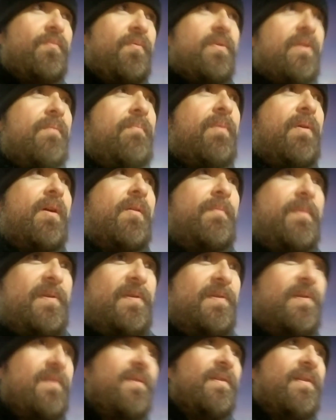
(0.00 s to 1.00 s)
with a
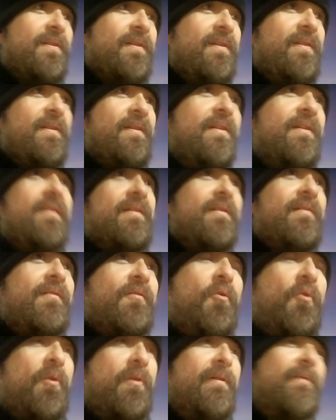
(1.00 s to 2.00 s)
purpose,
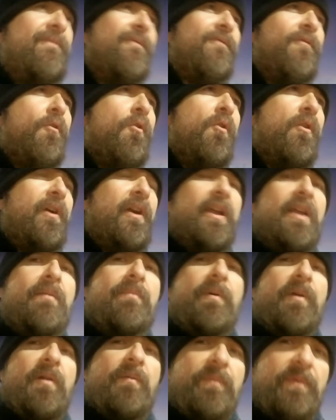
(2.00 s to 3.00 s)
or for a
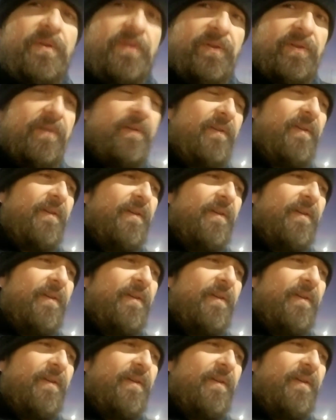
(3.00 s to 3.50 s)
purpose.